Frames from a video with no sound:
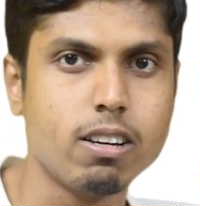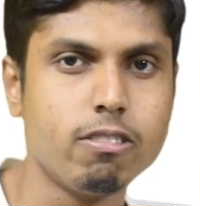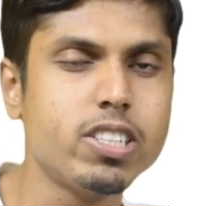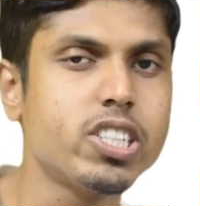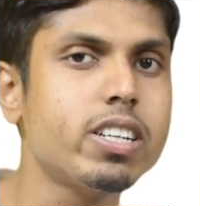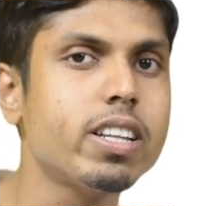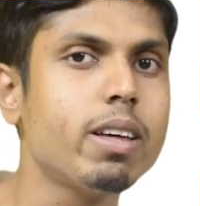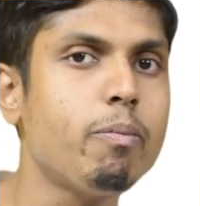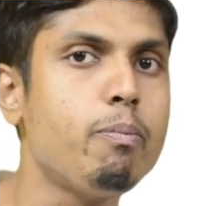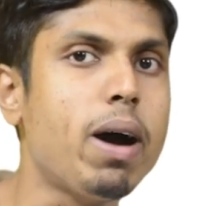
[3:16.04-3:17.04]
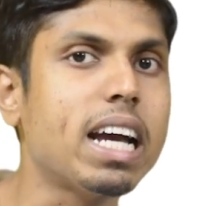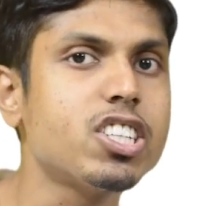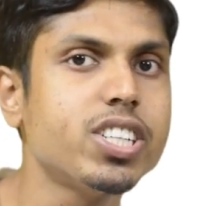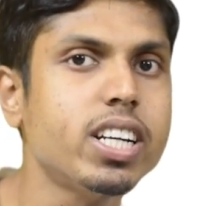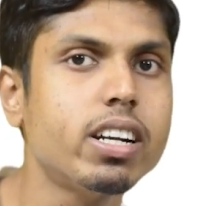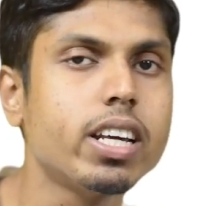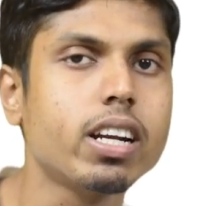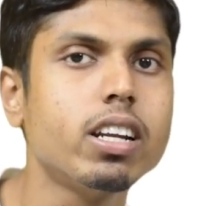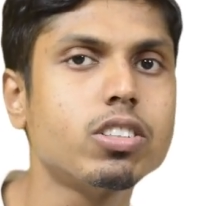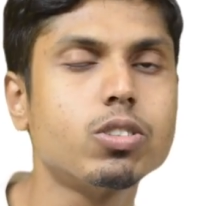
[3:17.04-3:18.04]
which are the bashing
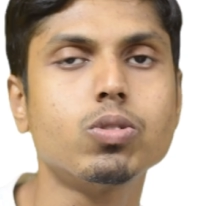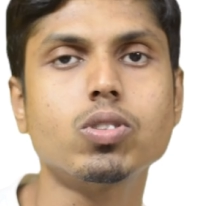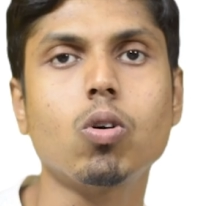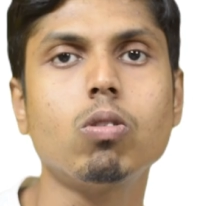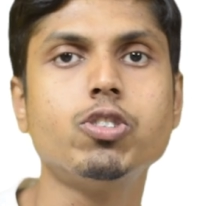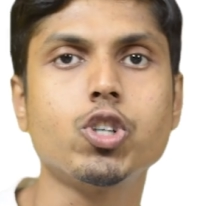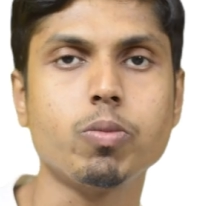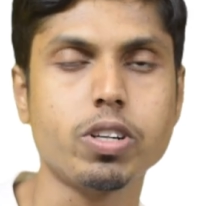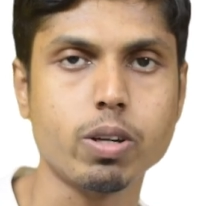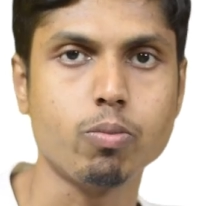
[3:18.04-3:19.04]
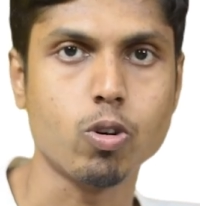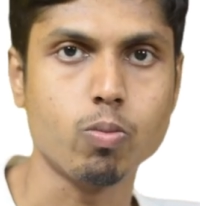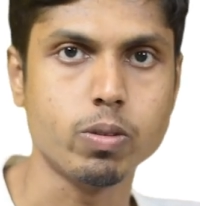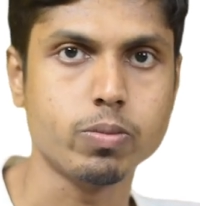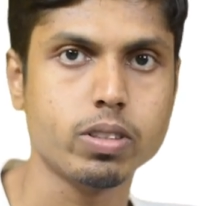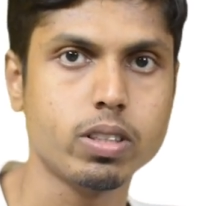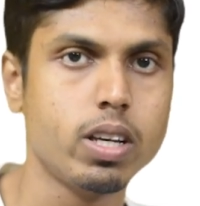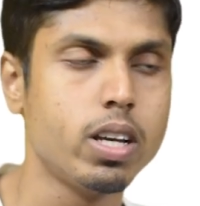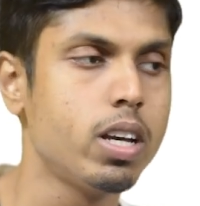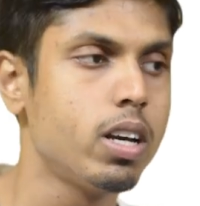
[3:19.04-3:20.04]
techniques to solve geometry problems.
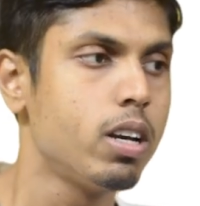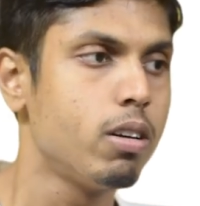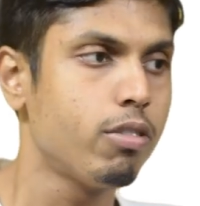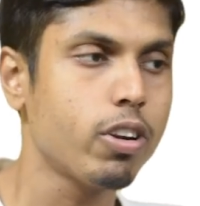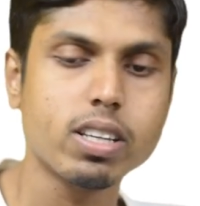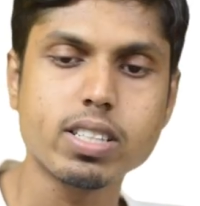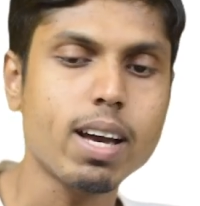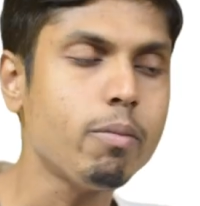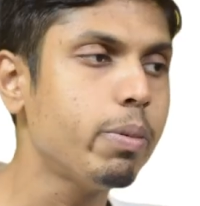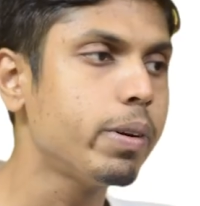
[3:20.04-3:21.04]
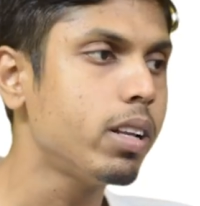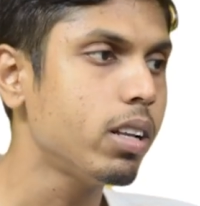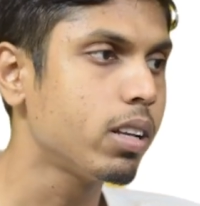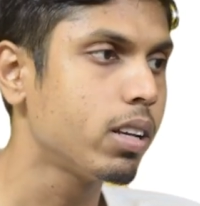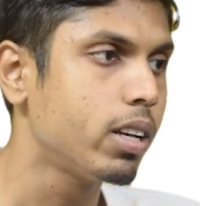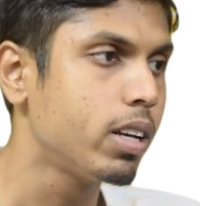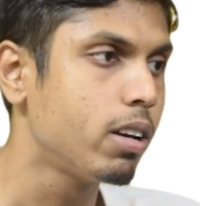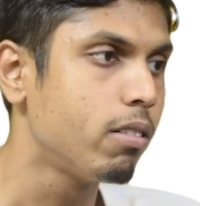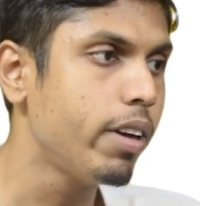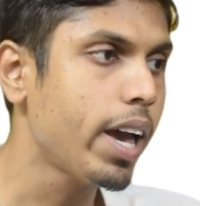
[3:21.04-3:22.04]
For example,
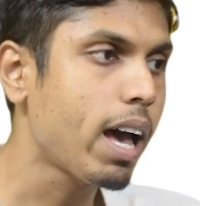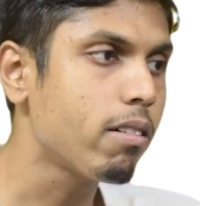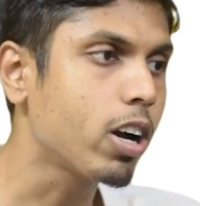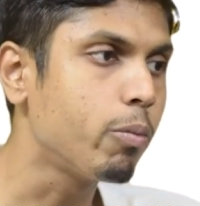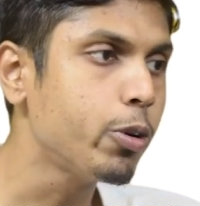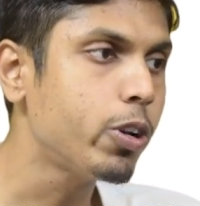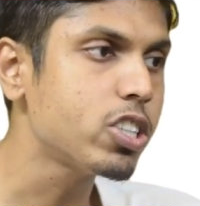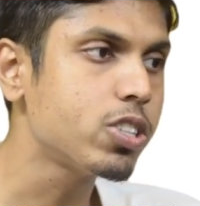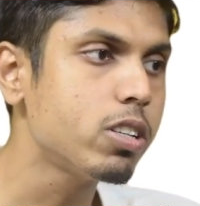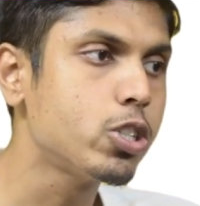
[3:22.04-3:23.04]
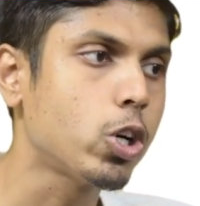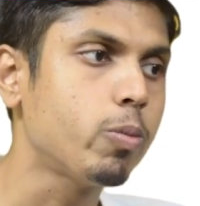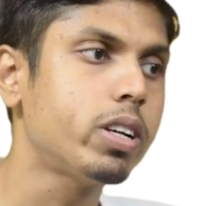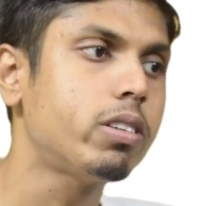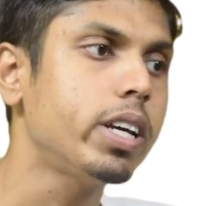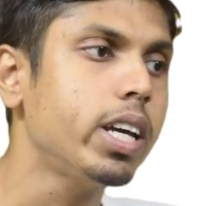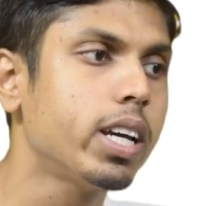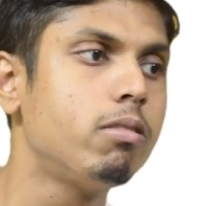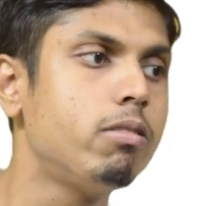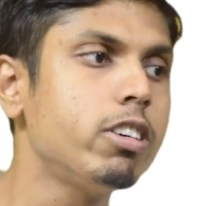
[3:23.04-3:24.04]
we have computational geometry,
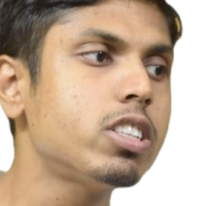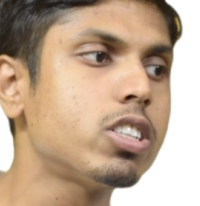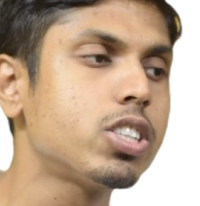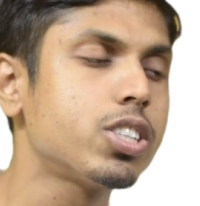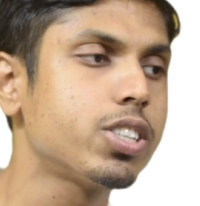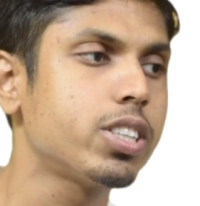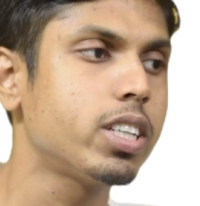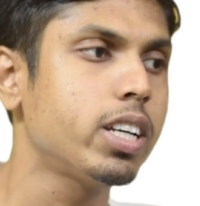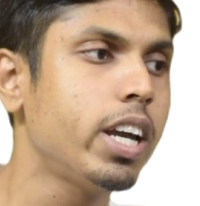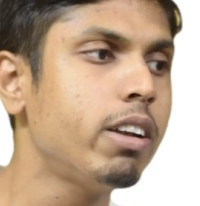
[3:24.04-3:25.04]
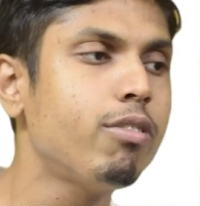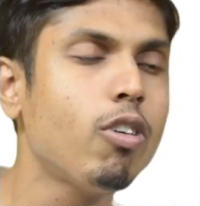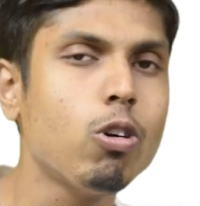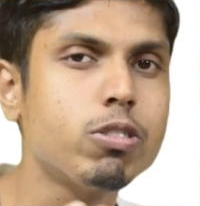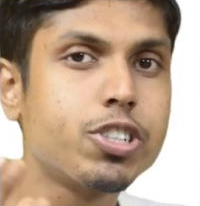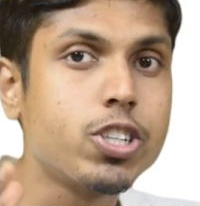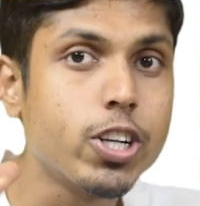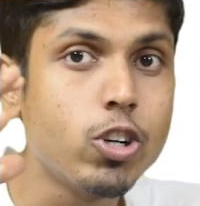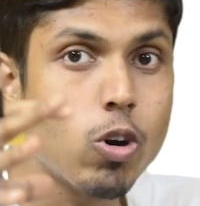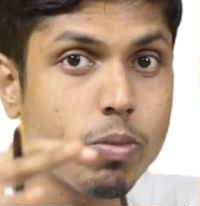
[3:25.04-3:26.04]
which involves
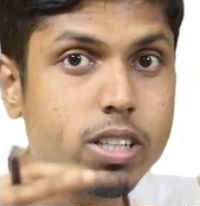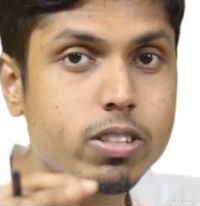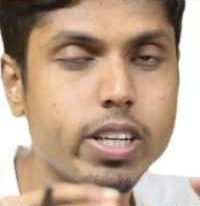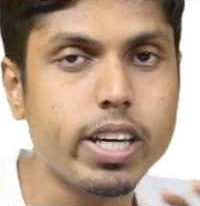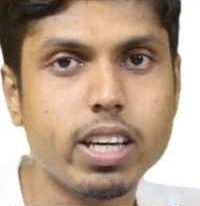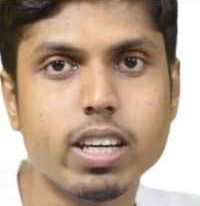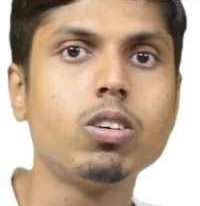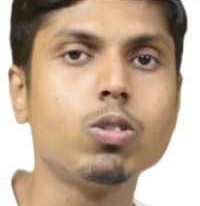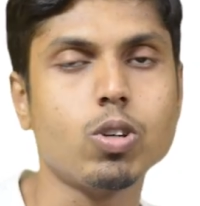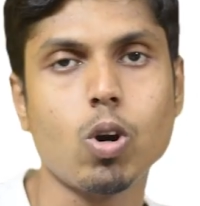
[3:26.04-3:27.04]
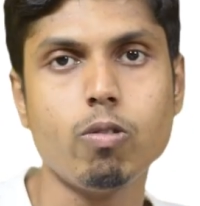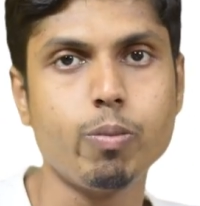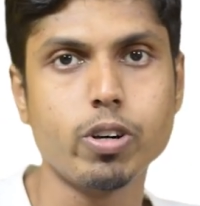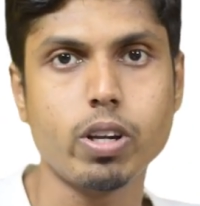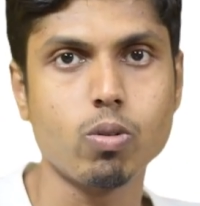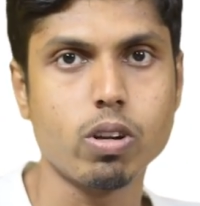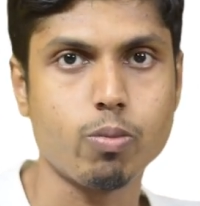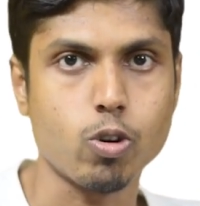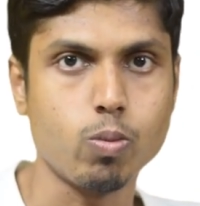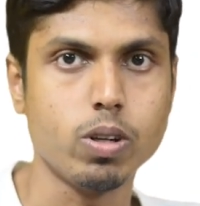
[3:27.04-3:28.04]
trigonometry to solve a particular
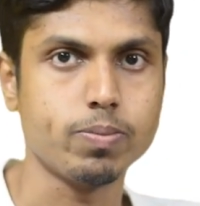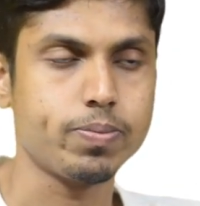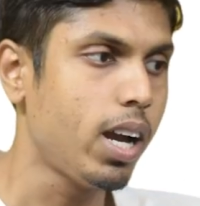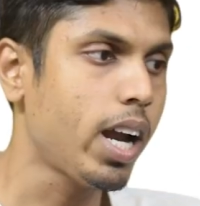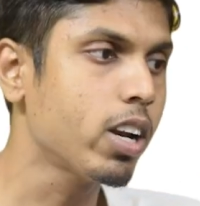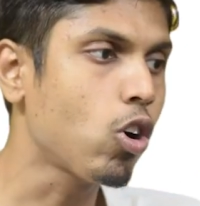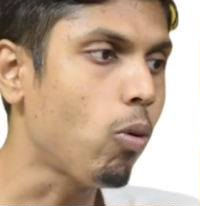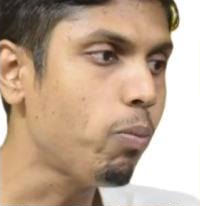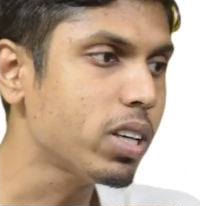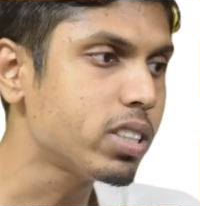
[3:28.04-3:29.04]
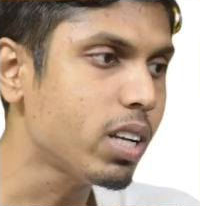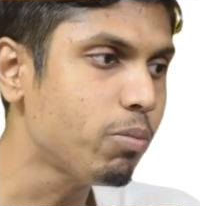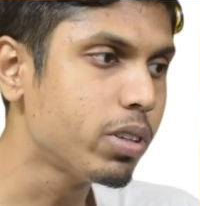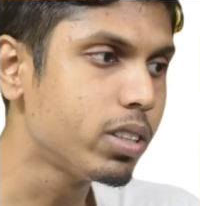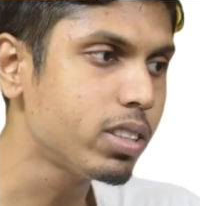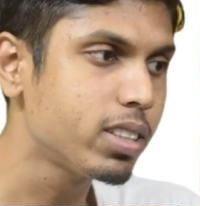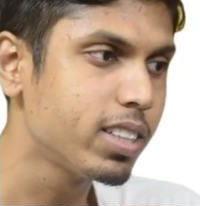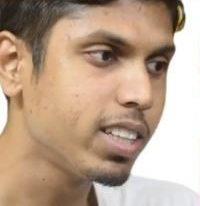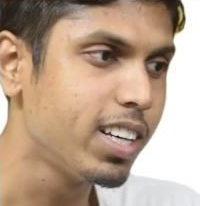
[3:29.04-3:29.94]
problem. And complex numbers